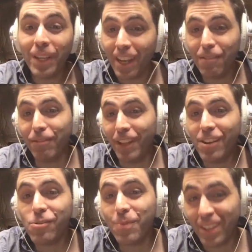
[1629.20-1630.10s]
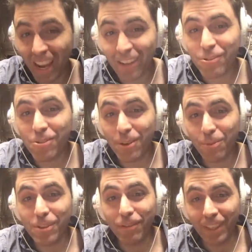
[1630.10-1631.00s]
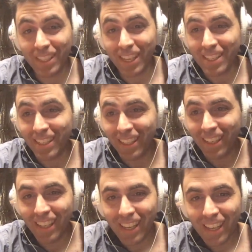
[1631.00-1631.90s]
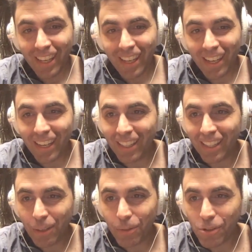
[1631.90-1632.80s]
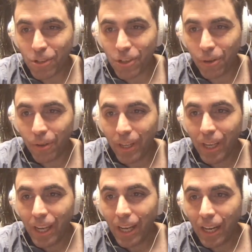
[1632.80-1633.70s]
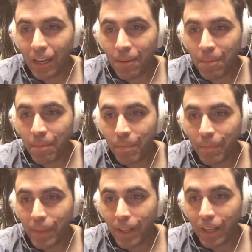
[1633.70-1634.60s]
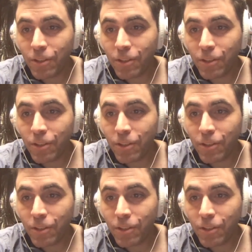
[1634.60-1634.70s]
hate Flash, but ActionScript was a fantastic language. So Hunter.